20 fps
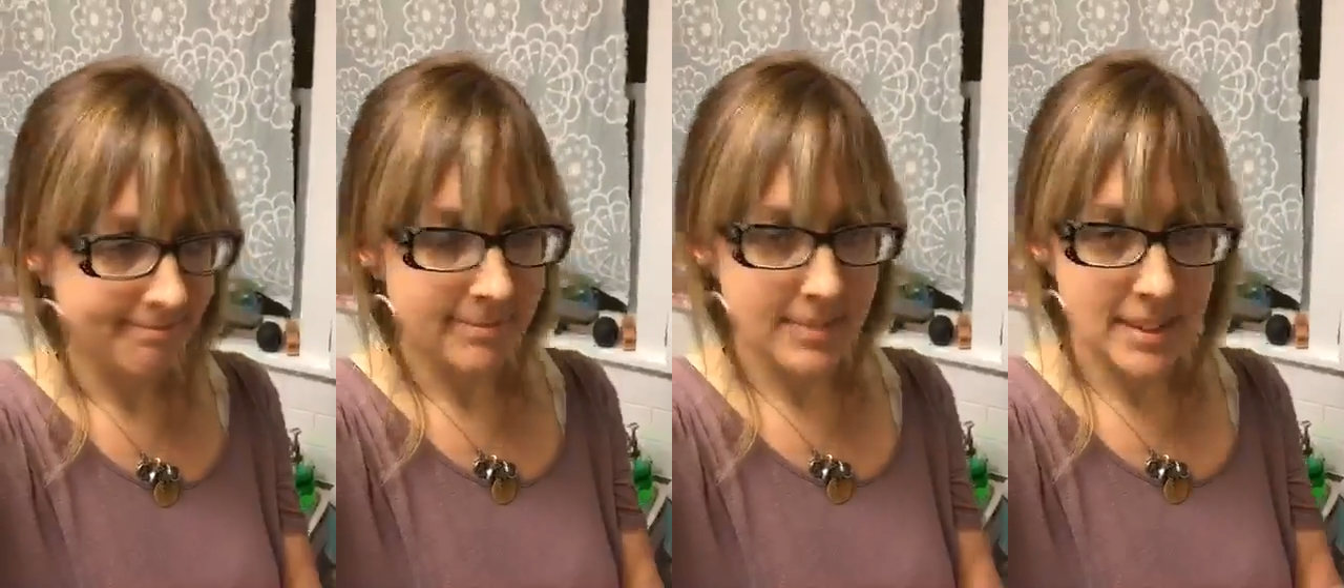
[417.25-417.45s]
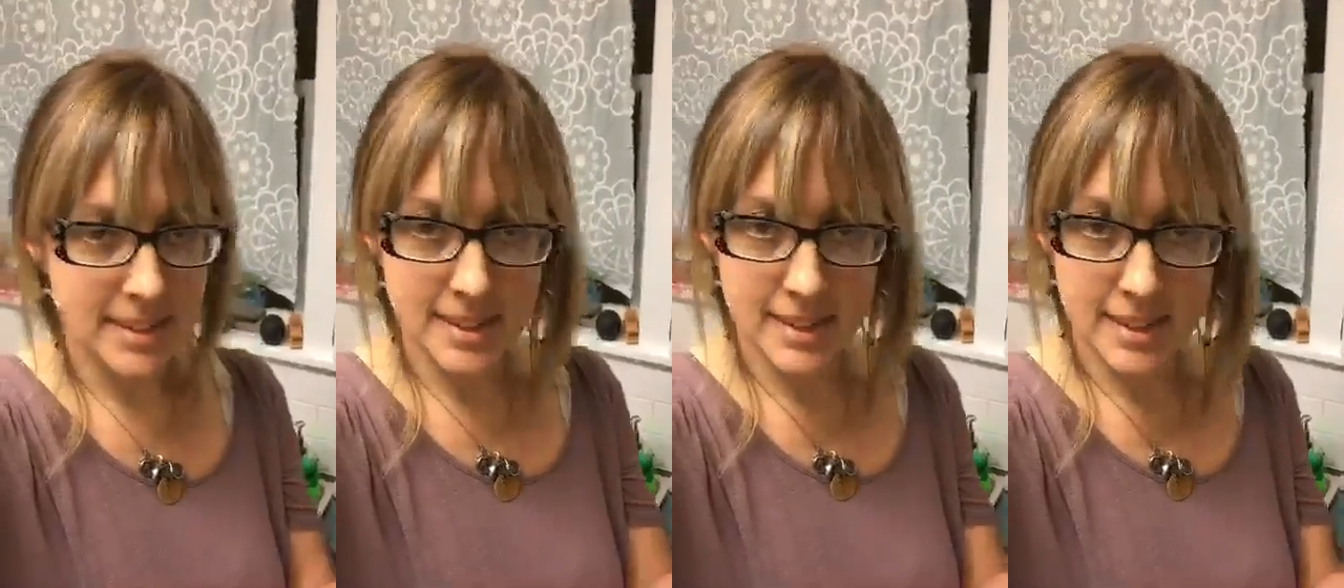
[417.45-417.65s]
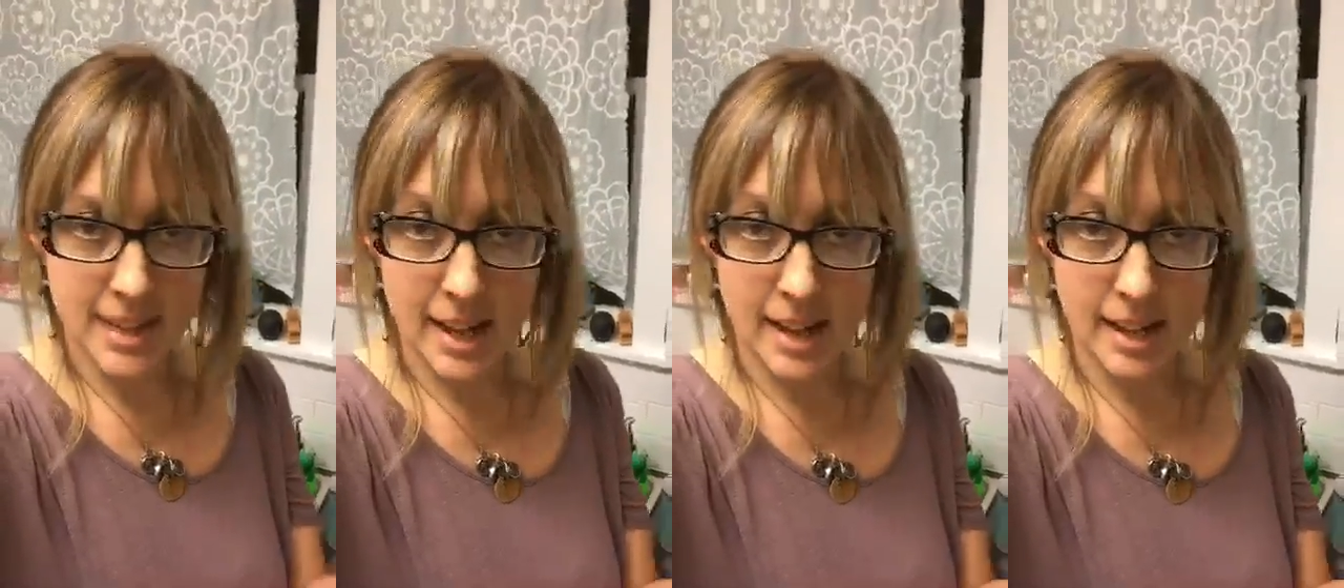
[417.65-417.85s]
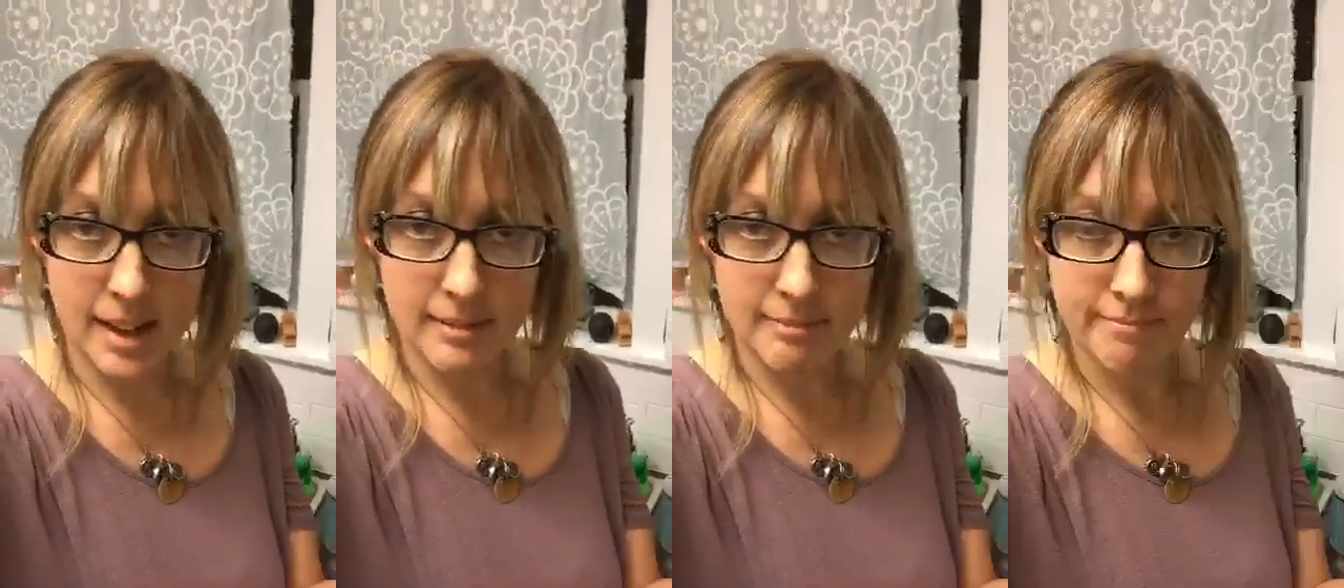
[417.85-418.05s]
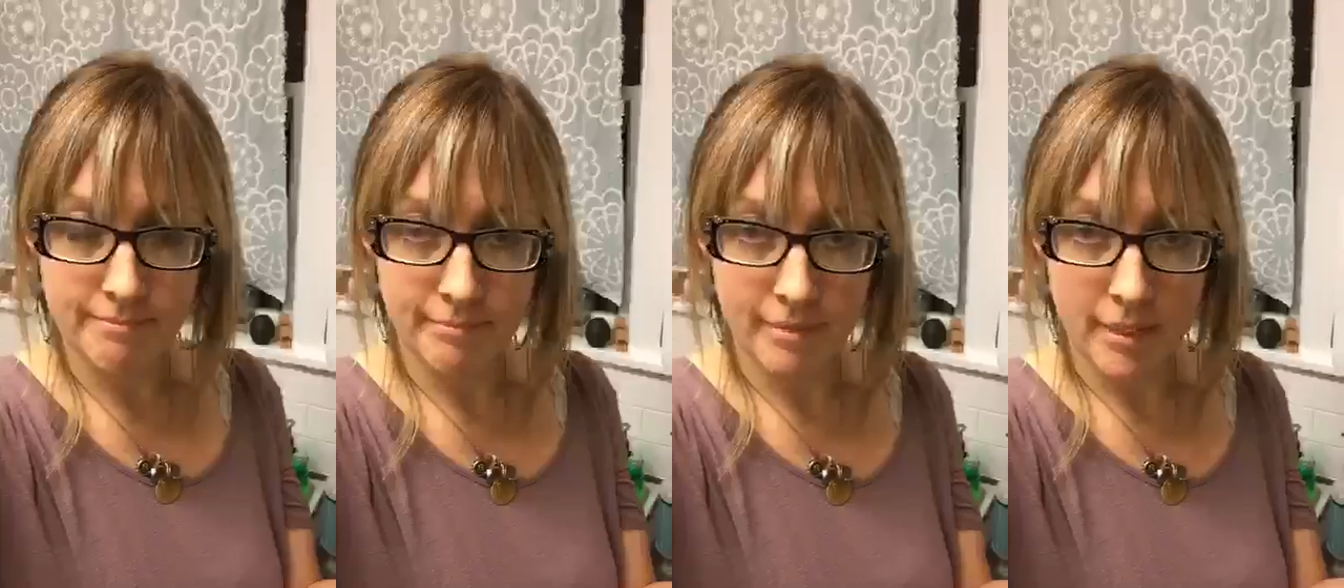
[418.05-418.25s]
This is
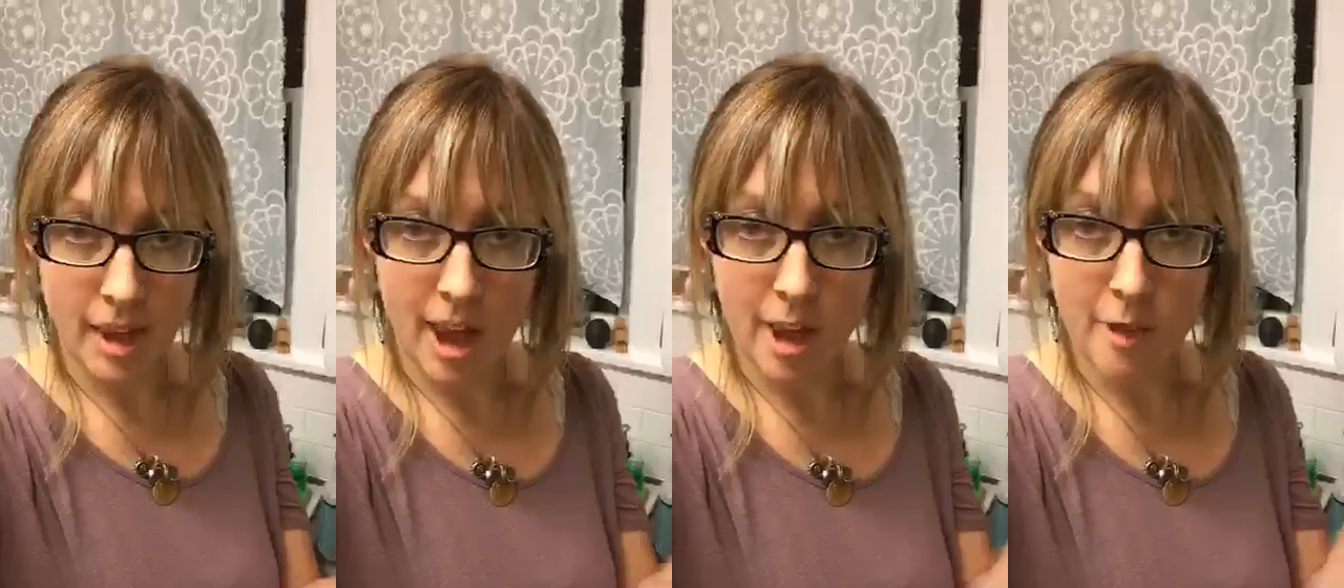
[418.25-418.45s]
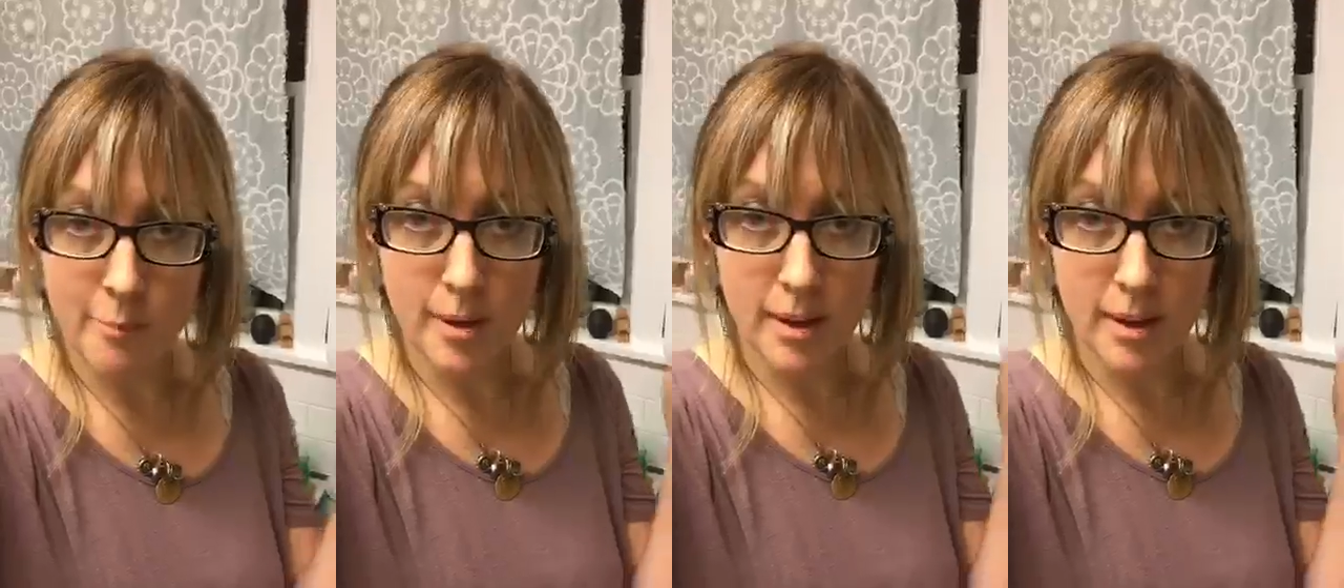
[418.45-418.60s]
Katie. I've